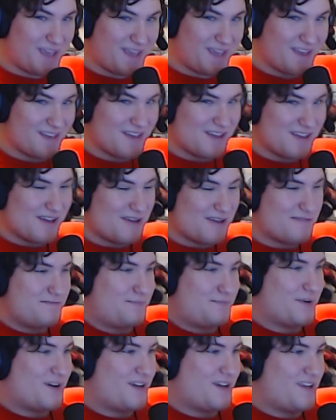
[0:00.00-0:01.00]
OP.
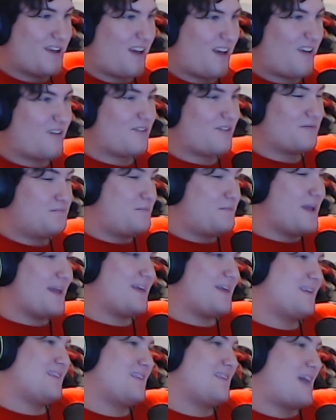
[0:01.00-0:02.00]
But
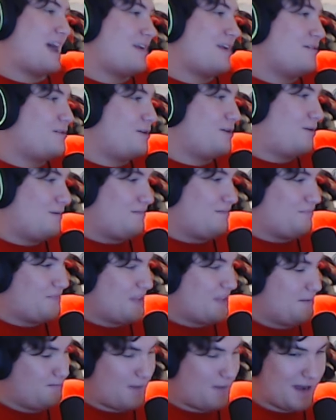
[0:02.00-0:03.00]
man, I don't know.
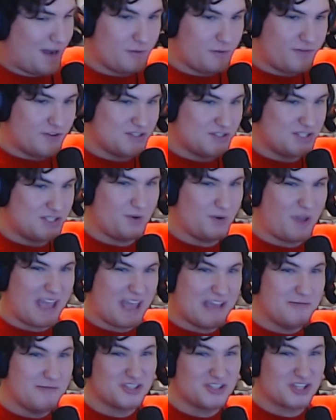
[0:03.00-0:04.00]
In Modern Warfare 2,
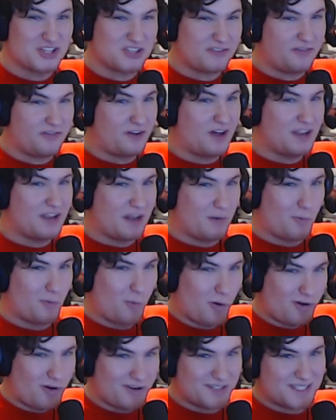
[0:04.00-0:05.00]
it was just fun and
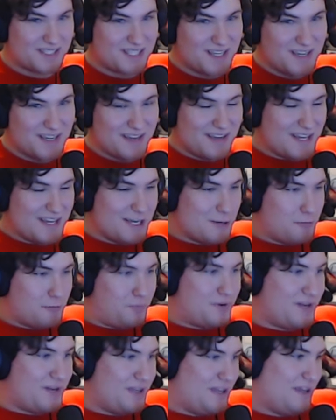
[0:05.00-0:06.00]
worked.
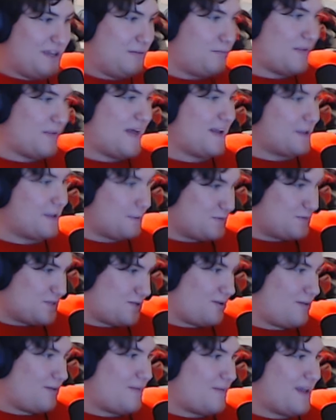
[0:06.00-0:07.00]
But in Black Ops
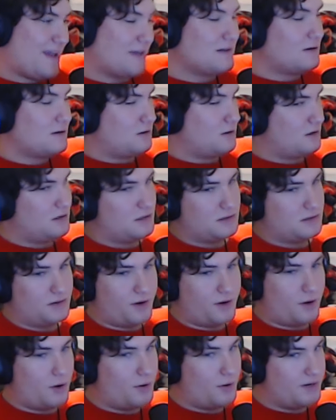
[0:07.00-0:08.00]
3, man, oh
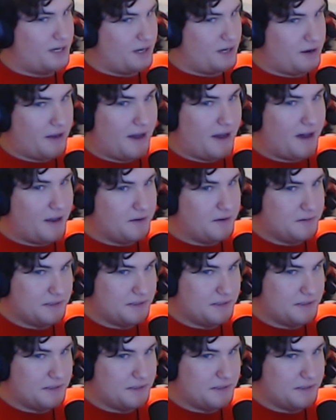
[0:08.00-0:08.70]
no, it did not.